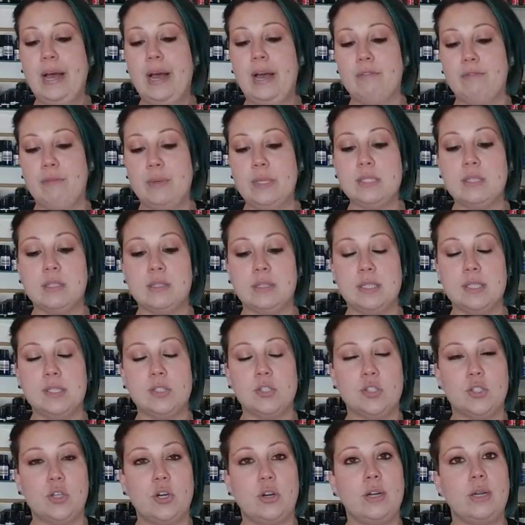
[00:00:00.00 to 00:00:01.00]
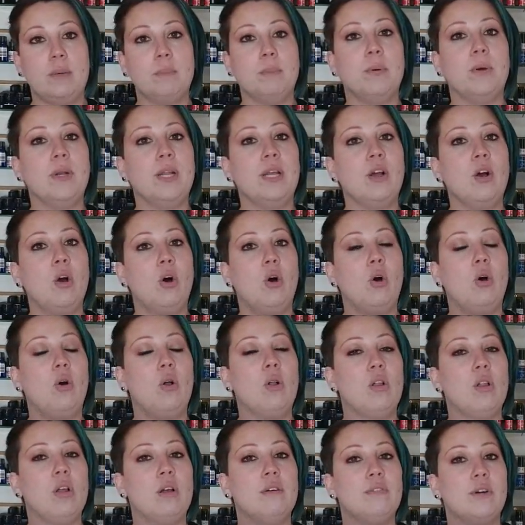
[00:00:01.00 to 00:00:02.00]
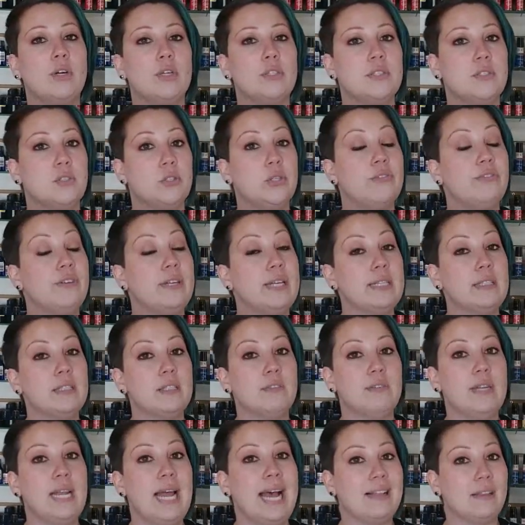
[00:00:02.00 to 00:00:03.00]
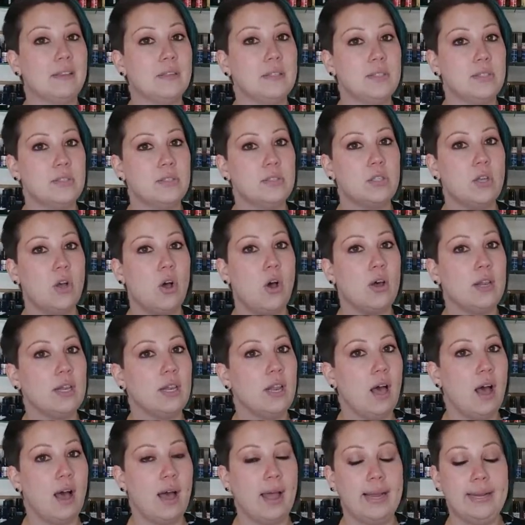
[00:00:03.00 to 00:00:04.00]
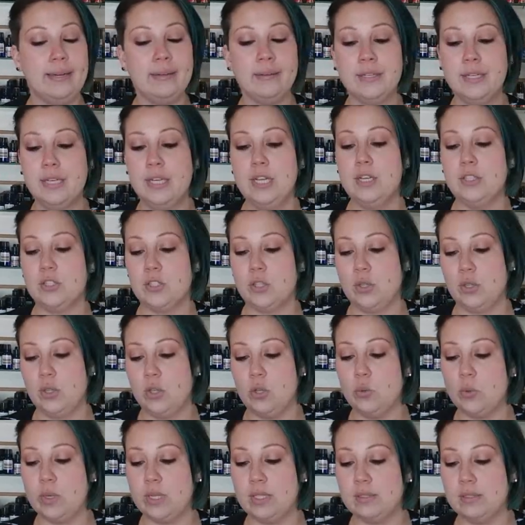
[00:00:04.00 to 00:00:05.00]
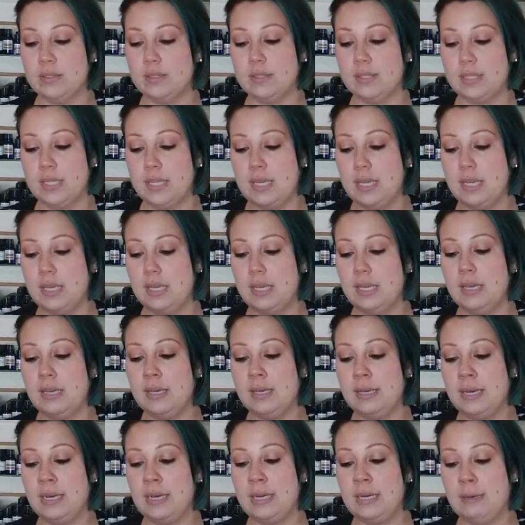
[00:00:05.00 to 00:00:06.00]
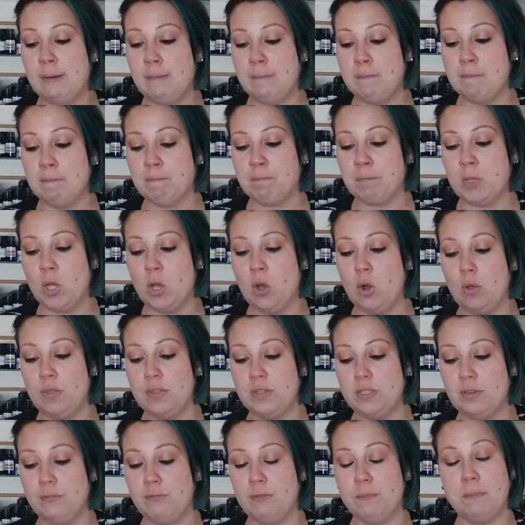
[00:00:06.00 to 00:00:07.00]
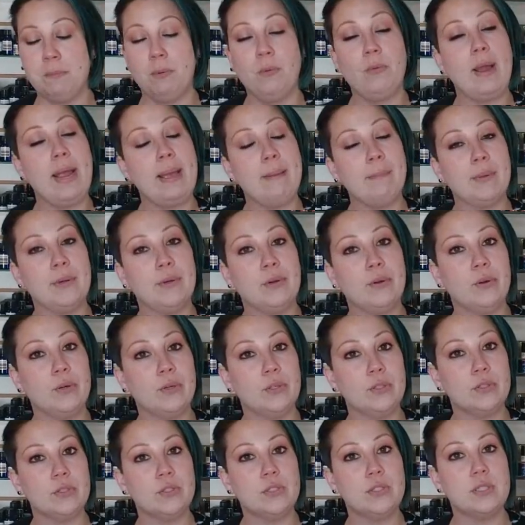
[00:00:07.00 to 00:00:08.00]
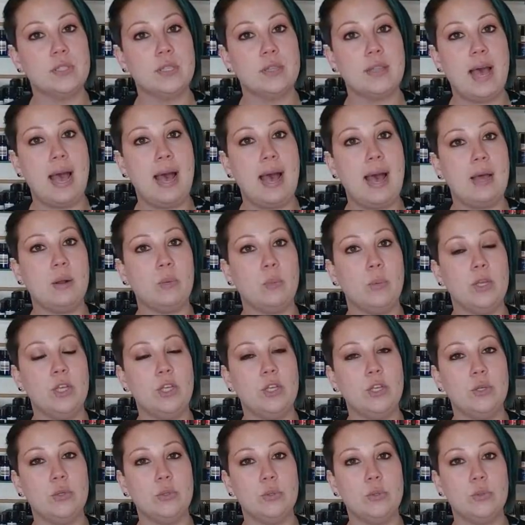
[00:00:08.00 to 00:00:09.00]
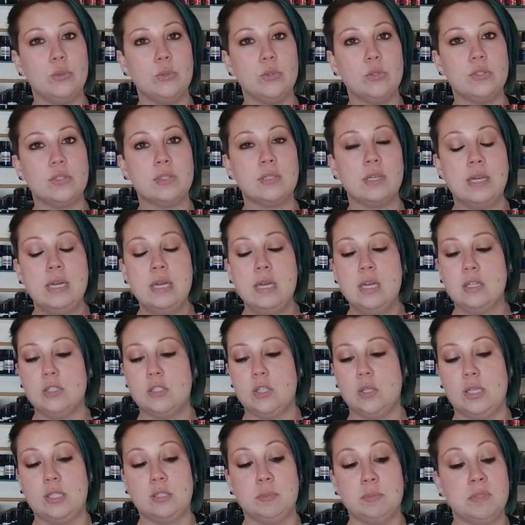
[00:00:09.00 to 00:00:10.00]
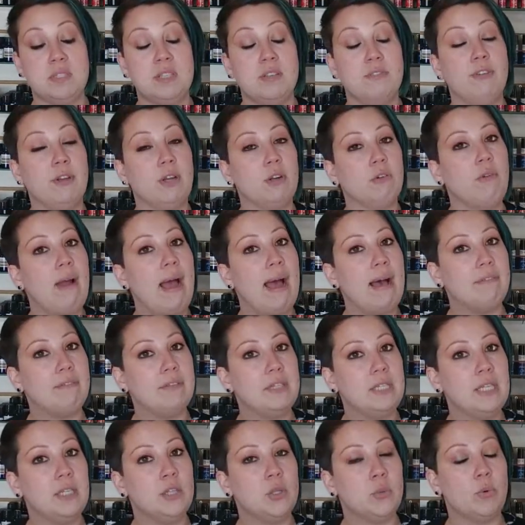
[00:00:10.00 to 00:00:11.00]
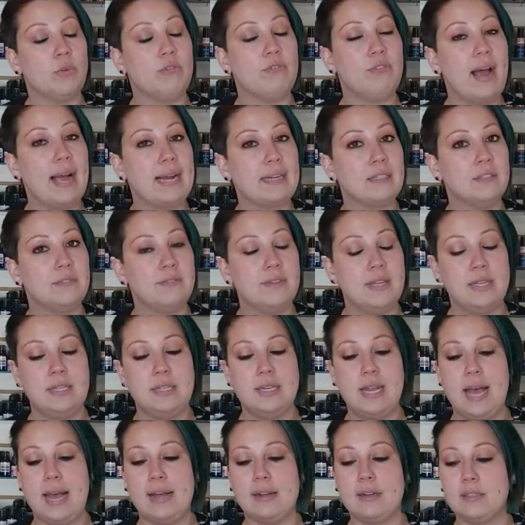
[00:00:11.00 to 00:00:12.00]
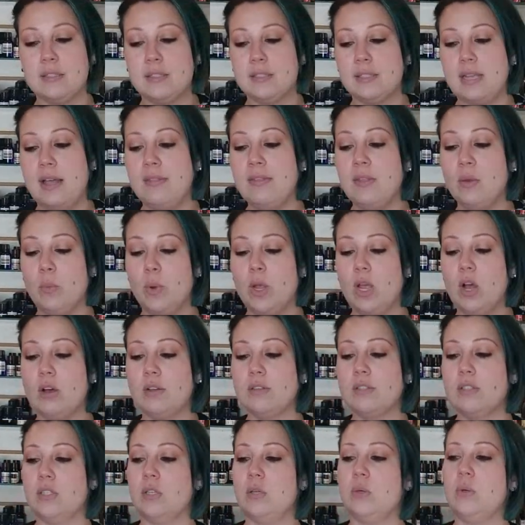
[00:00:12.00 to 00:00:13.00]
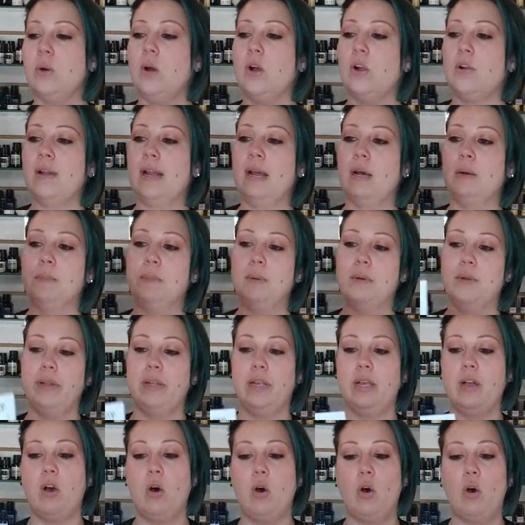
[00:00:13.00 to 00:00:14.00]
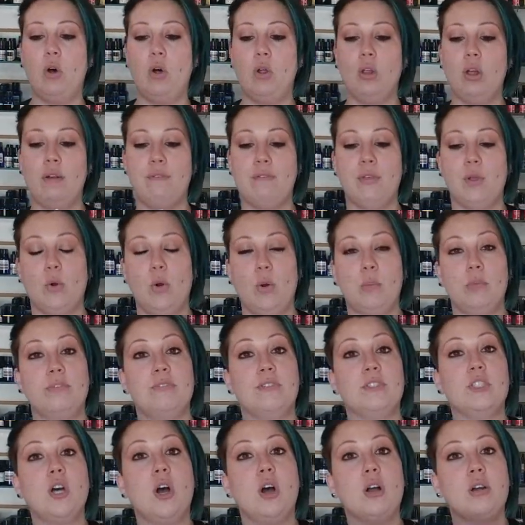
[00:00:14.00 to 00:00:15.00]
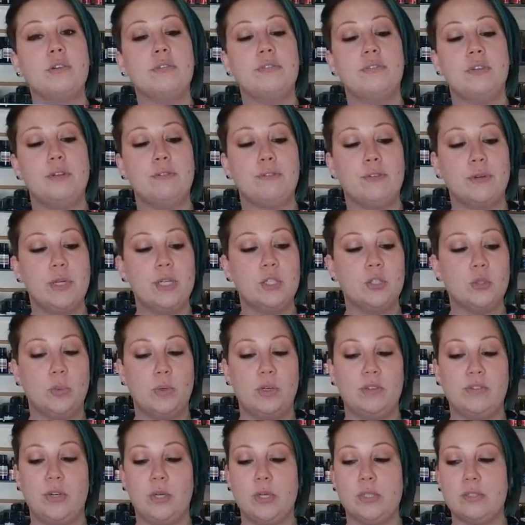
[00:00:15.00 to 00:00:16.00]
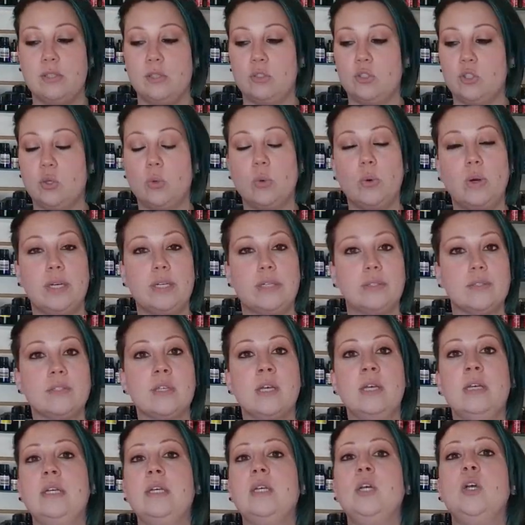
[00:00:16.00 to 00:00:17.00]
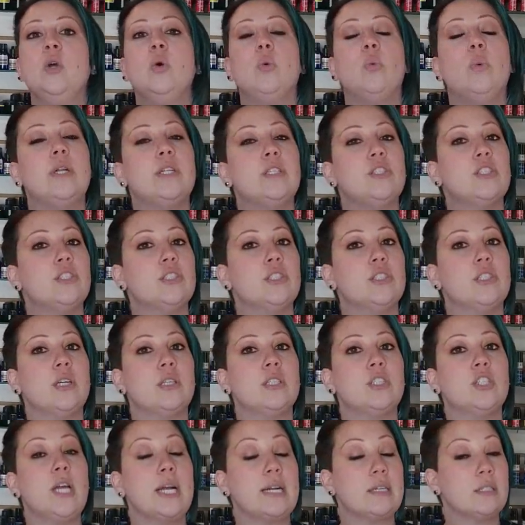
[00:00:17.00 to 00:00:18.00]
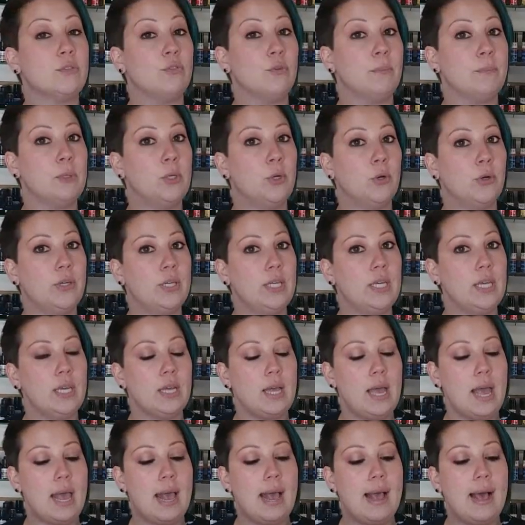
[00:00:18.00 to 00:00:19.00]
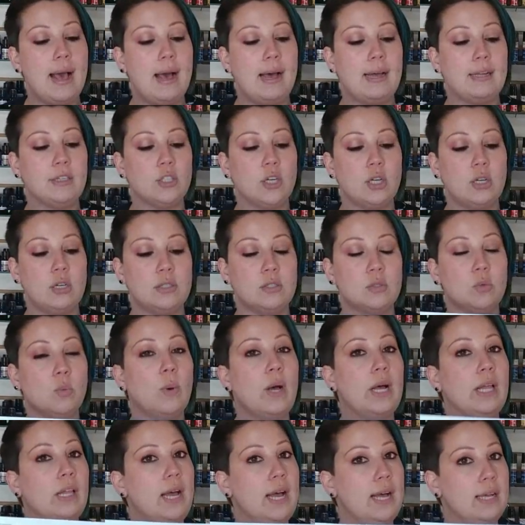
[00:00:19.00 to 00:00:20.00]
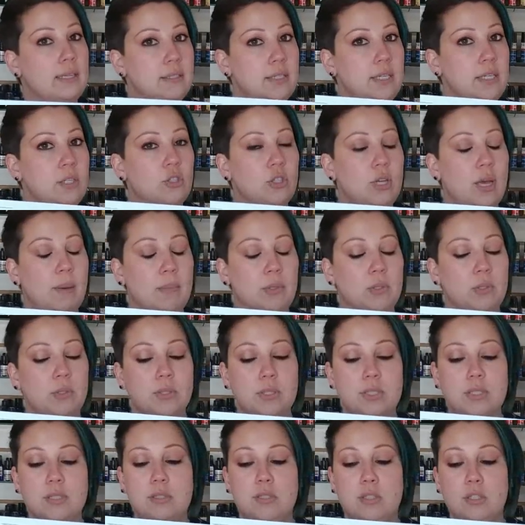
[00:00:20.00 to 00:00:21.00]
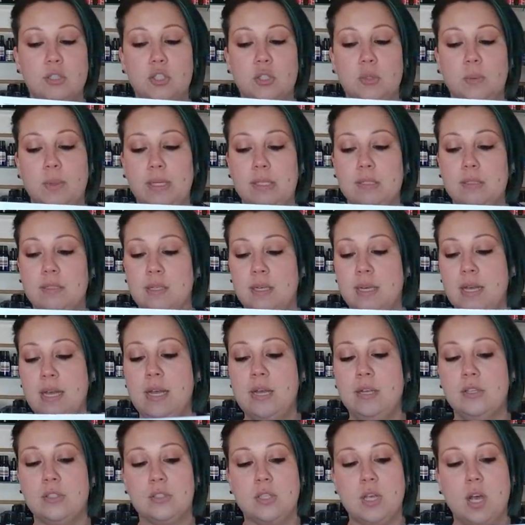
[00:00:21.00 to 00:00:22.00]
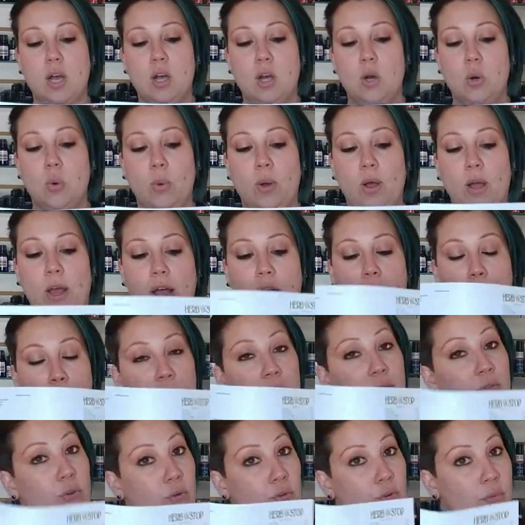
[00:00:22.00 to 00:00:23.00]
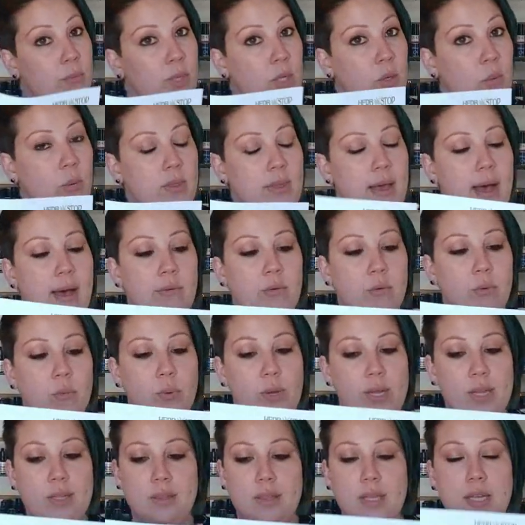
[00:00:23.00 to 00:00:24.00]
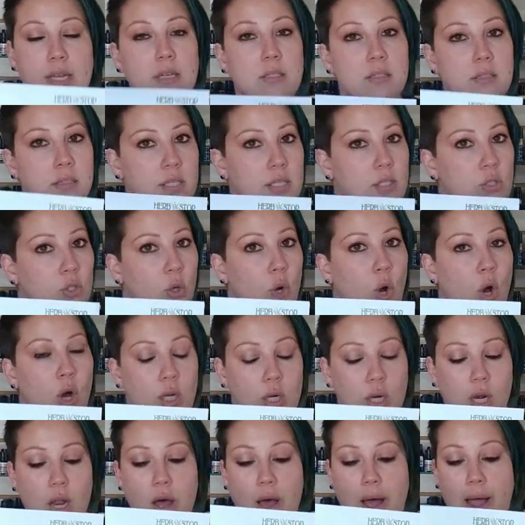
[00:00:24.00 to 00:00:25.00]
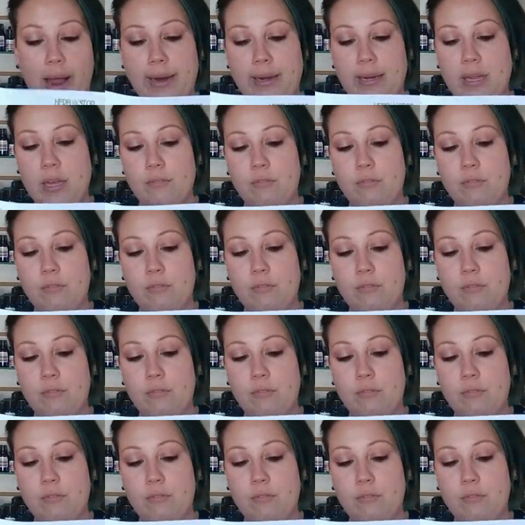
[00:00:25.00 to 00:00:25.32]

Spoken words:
I've recently started putting all of our certificates of analysis online so that you can see all the different parameters that we use, so like specific gravity and the refractive index. And then we also are now putting all of the chromophotography for each one of our essential oils, which checks for purity and as well as each chemical constituent. So if you're familiar with how to read these are online.